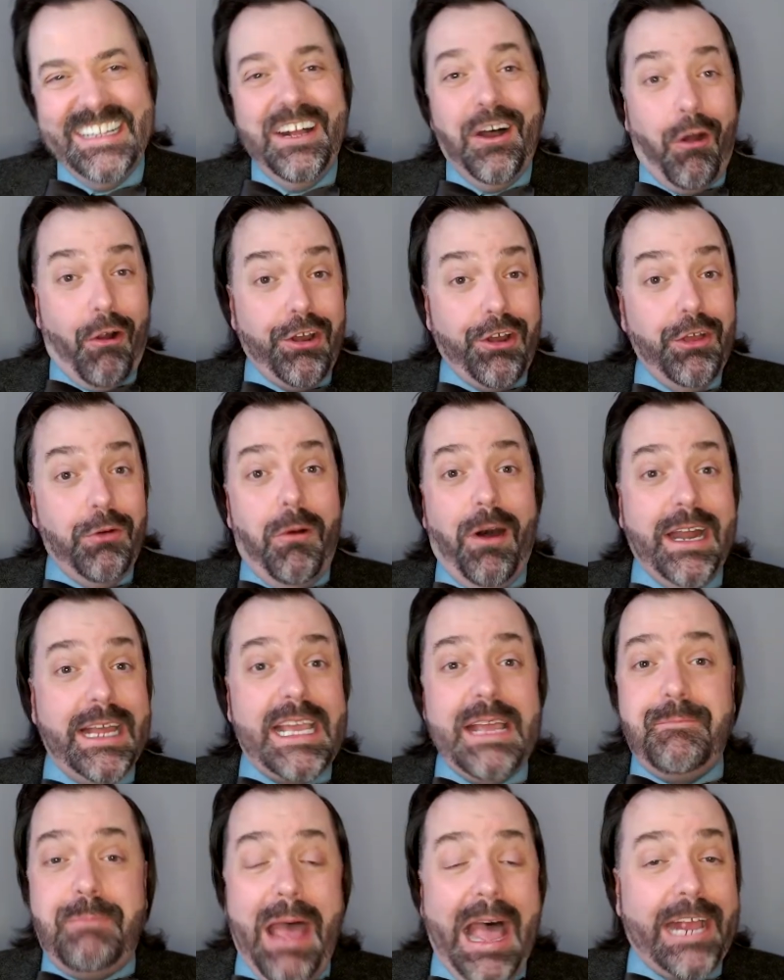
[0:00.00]
or you'll want to
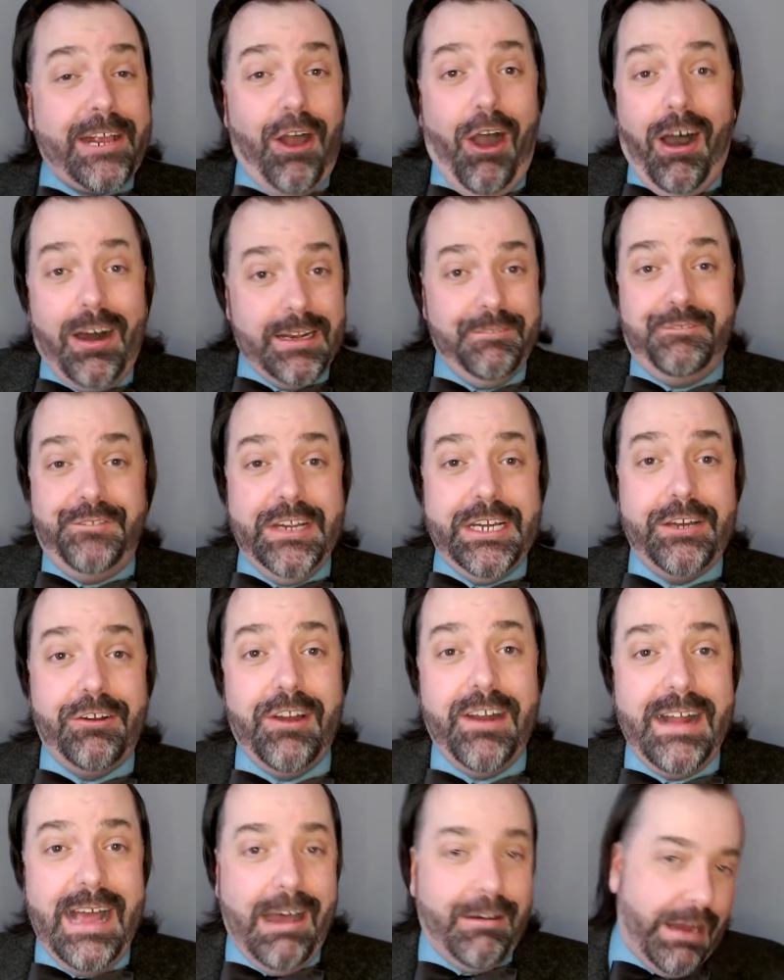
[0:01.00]
get back on and
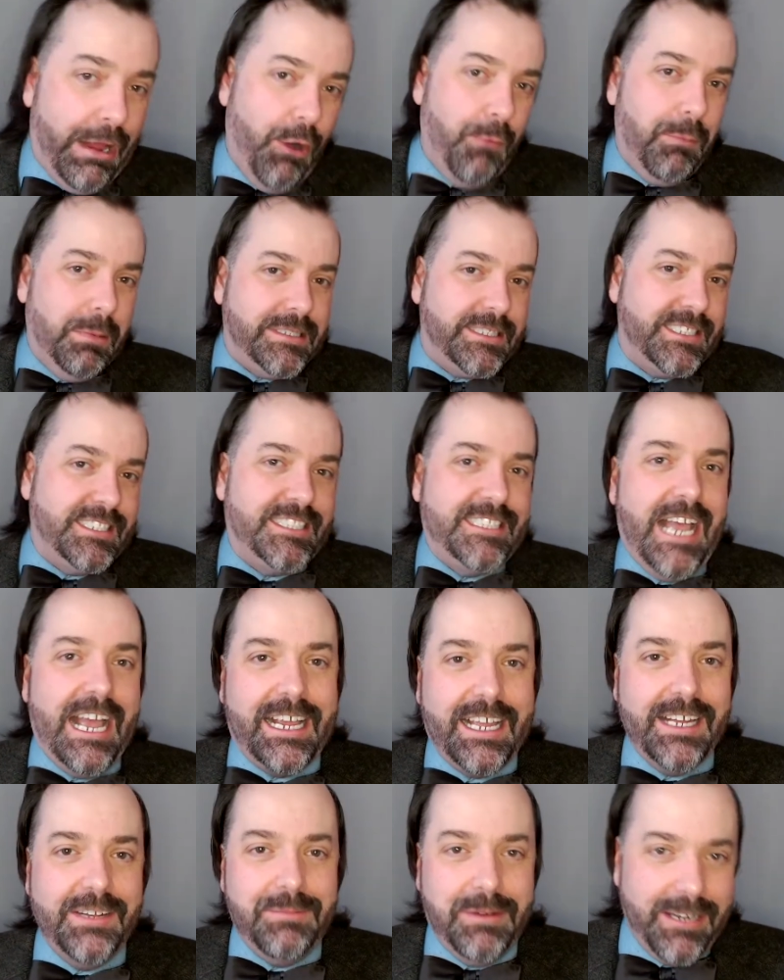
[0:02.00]
figure it out. I hope it's the
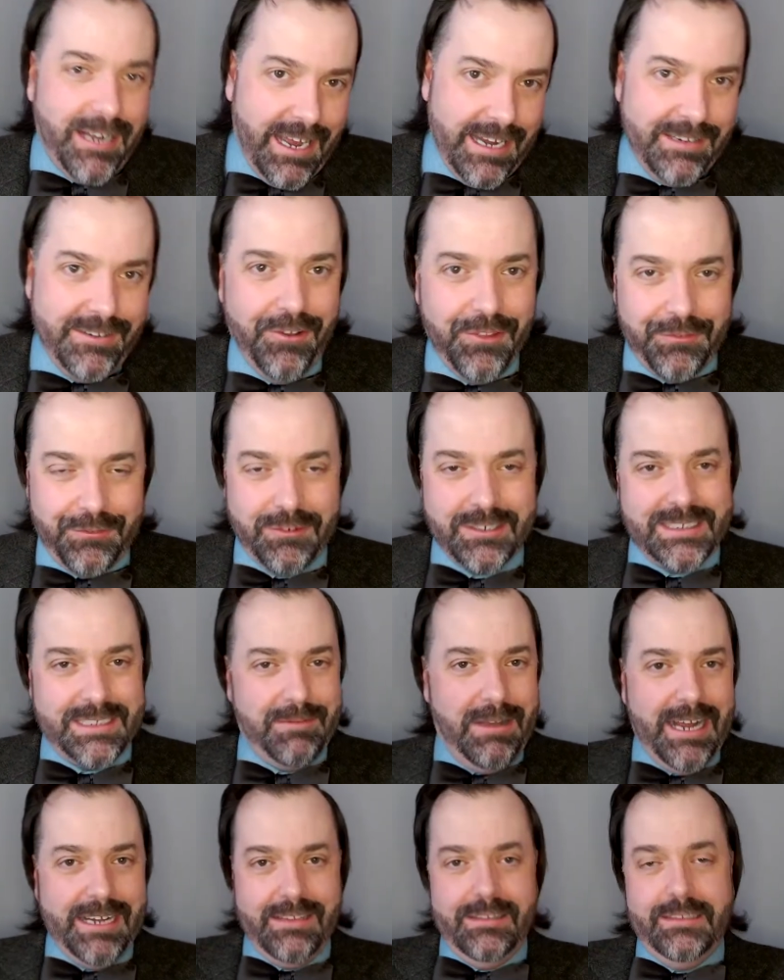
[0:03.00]
second, but I know the first
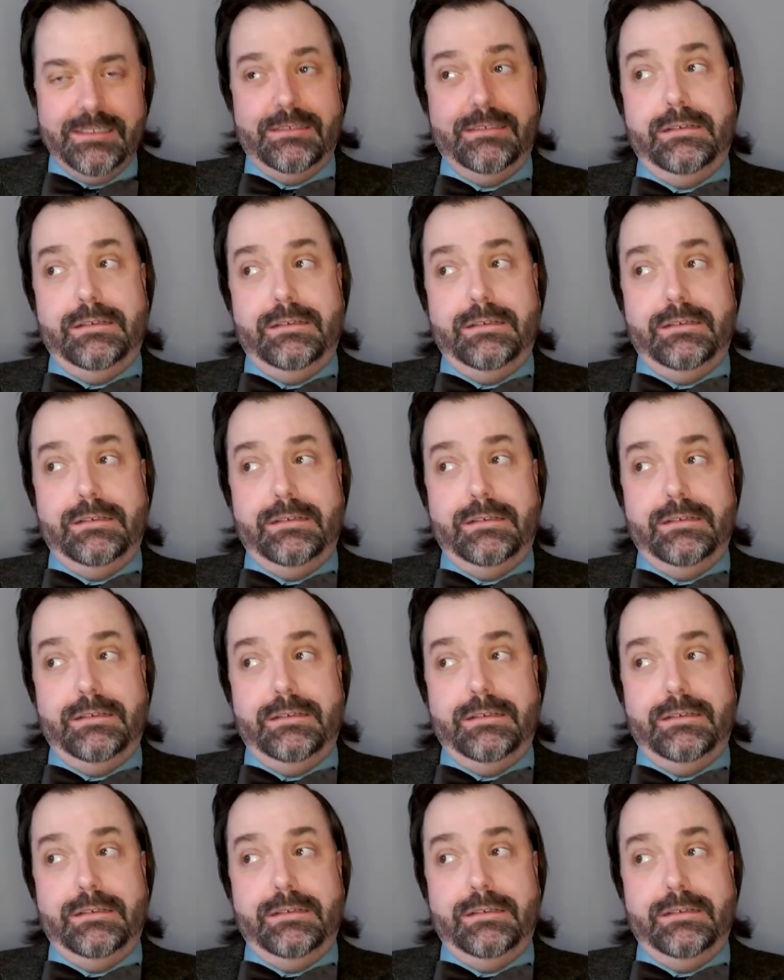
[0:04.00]
time I did this, I was